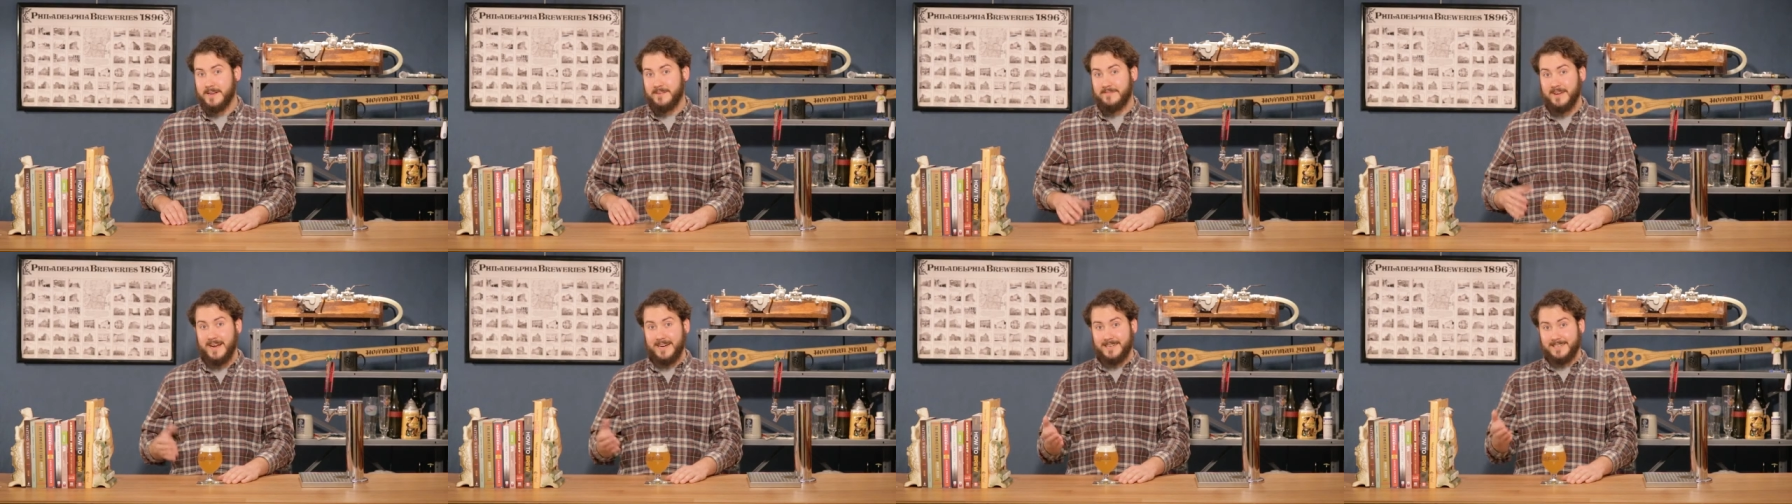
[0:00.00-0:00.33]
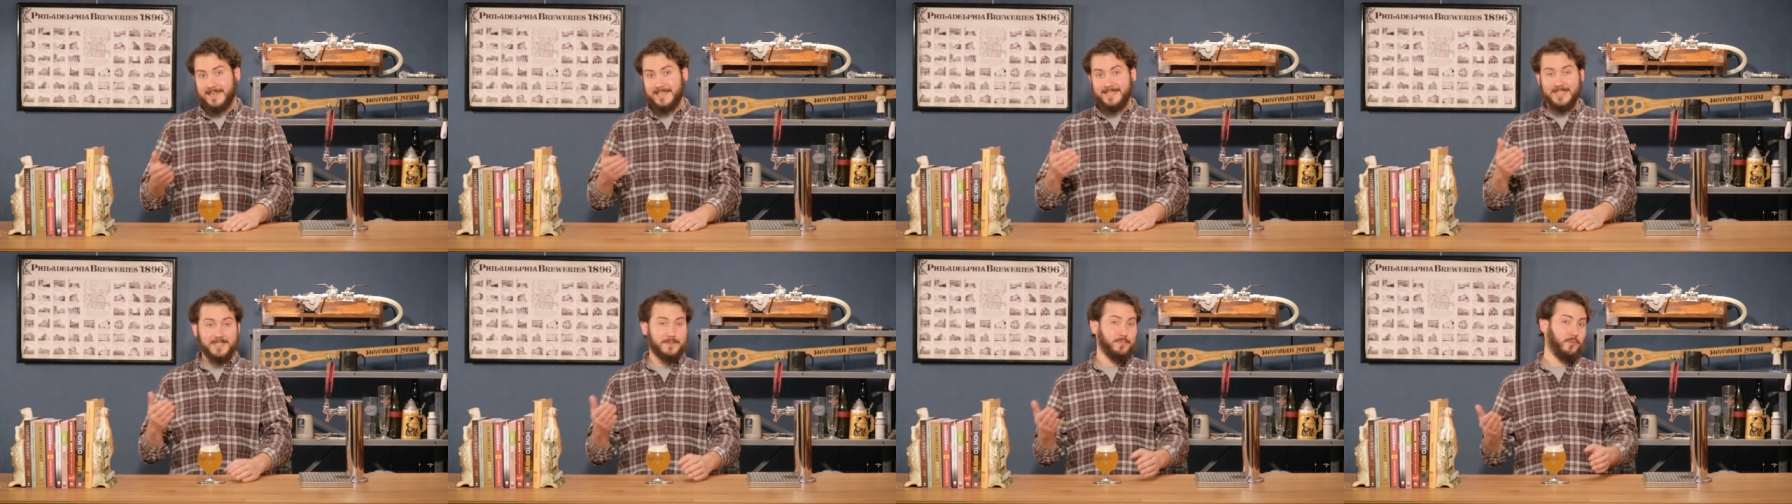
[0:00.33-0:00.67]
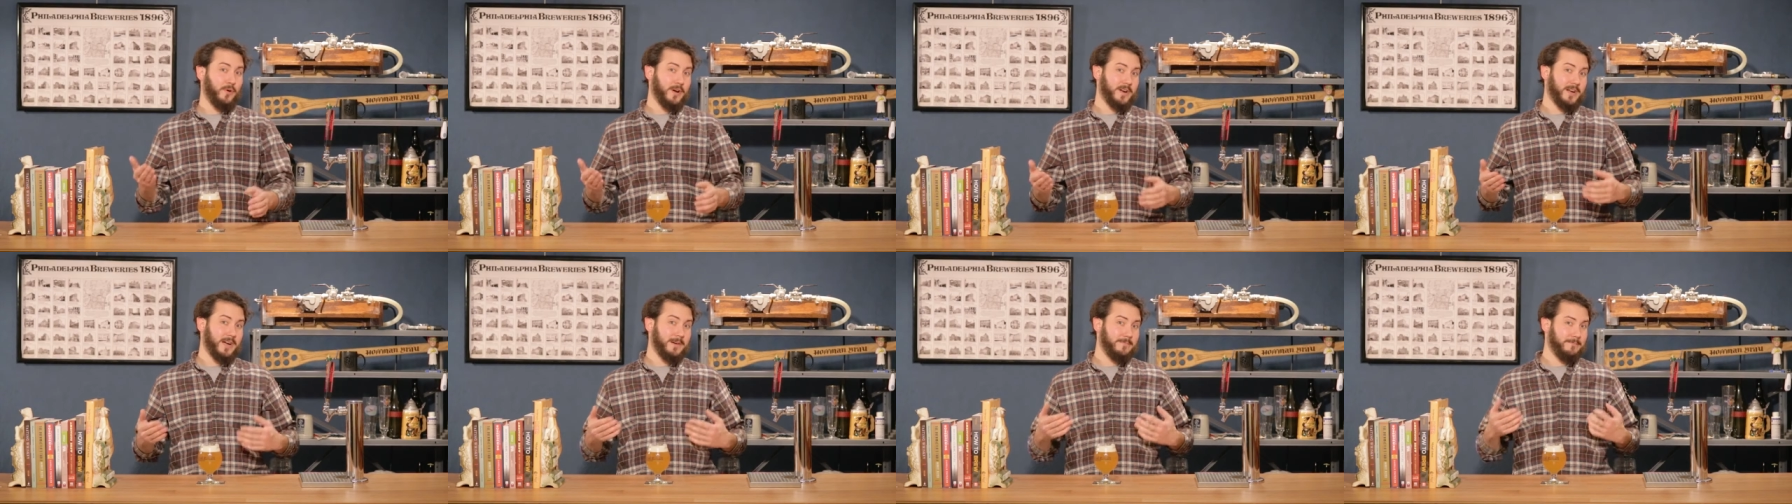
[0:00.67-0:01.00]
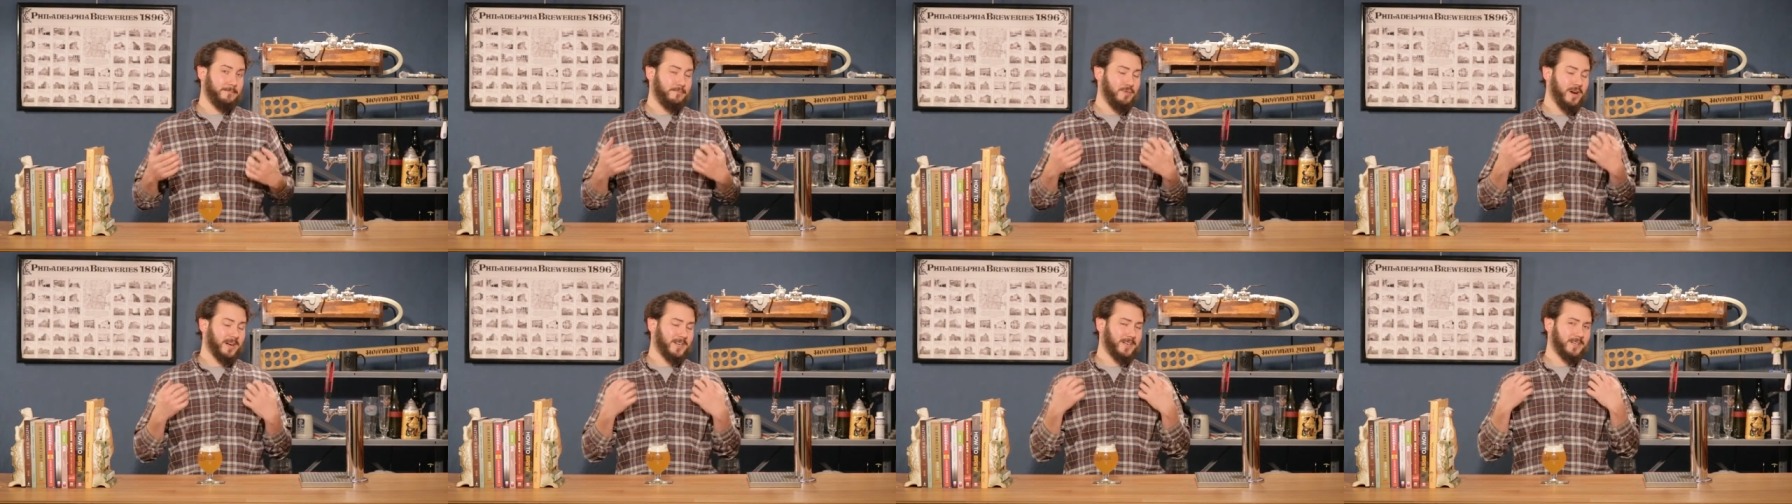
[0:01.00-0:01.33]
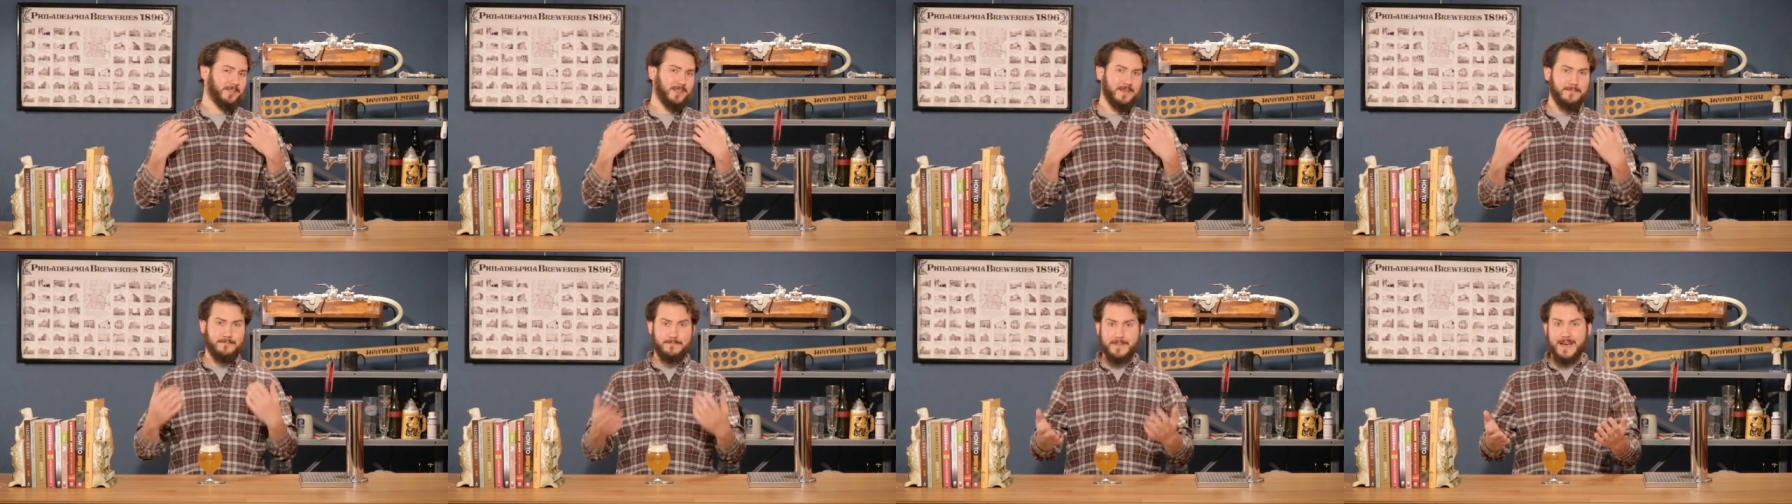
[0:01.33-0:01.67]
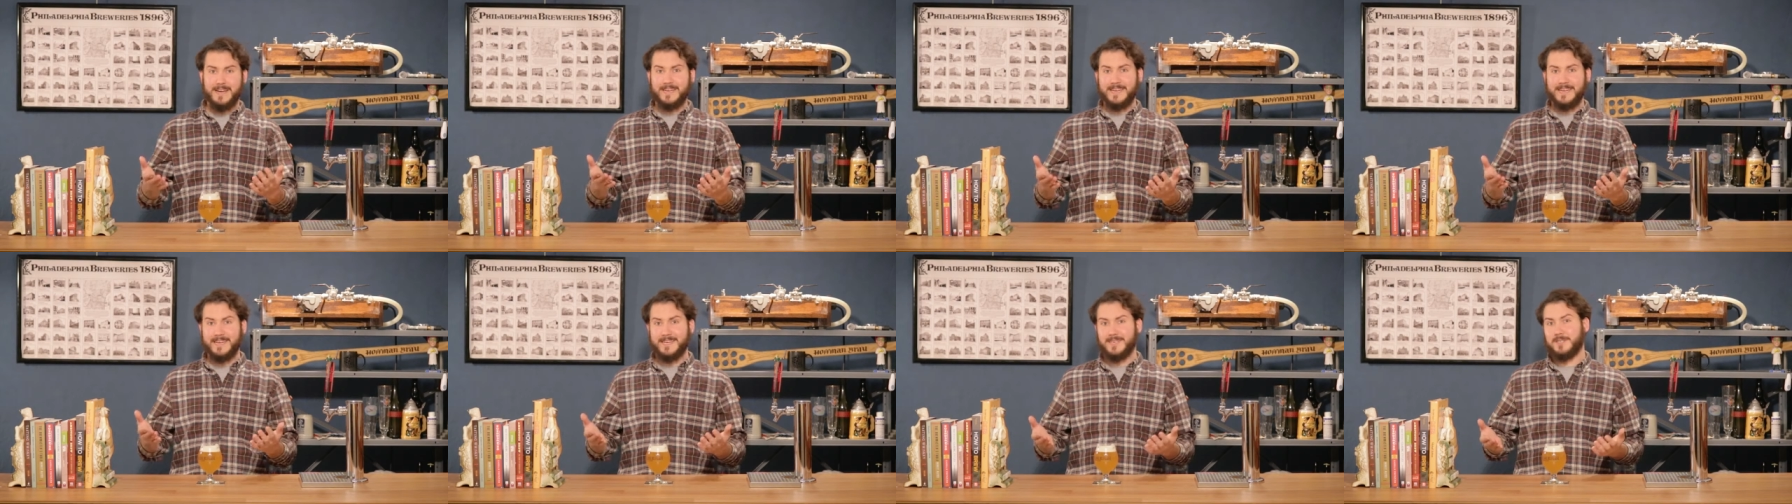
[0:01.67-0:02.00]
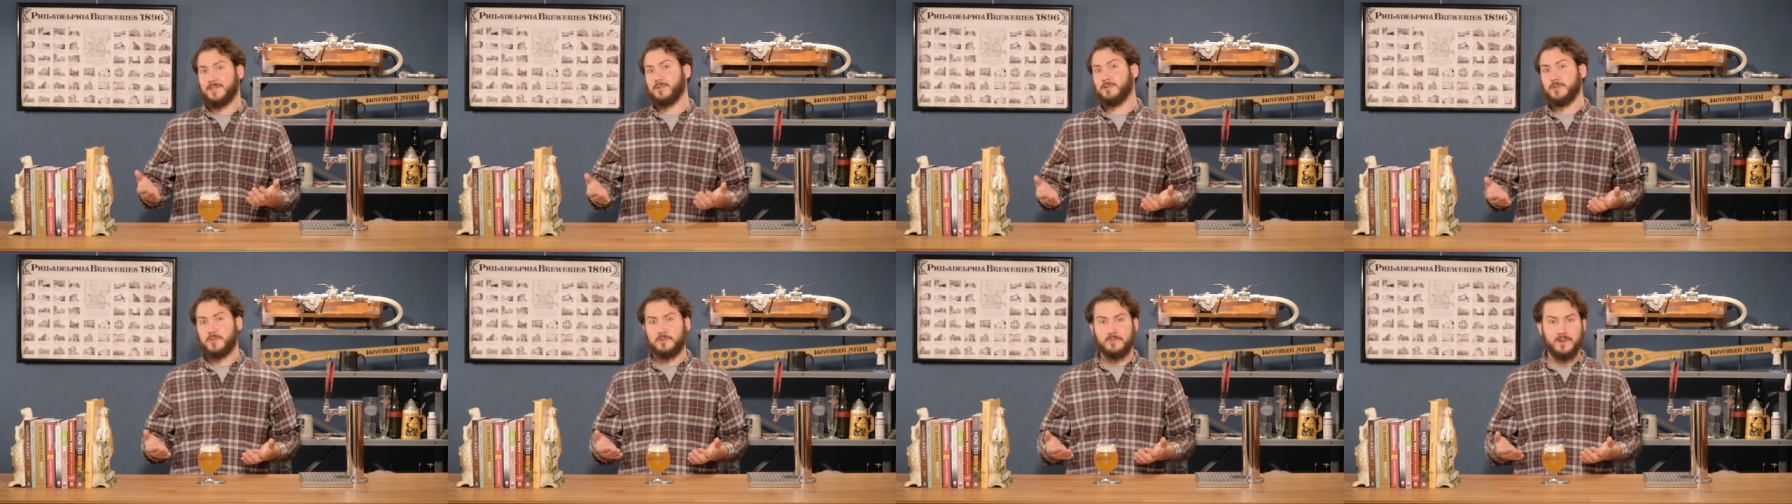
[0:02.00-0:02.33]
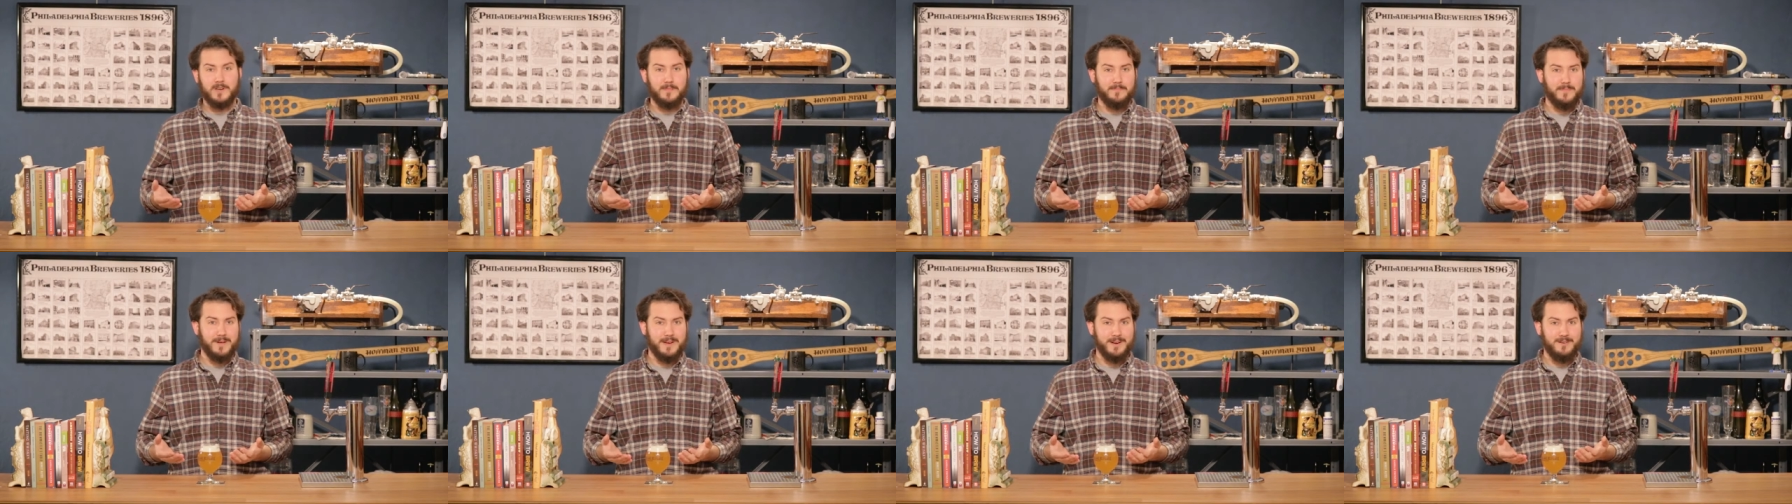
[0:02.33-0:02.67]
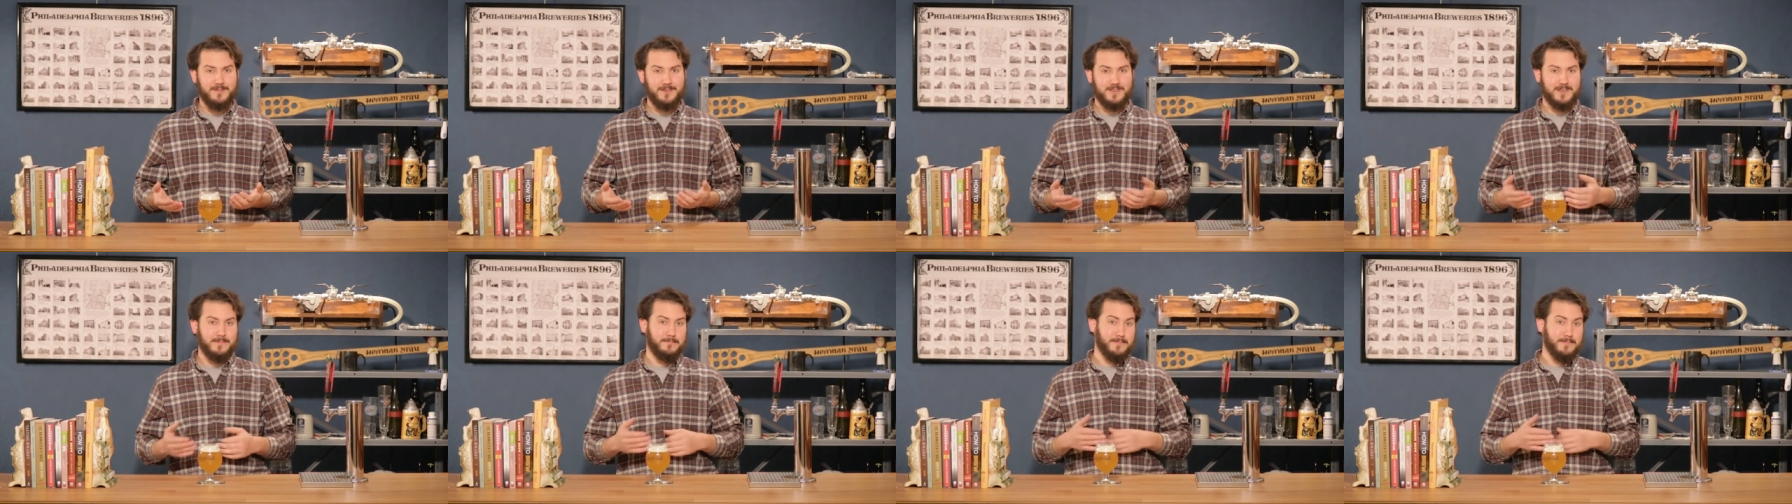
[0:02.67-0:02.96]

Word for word: In fact, at this point, I'm practically begging Don't Drink Beer to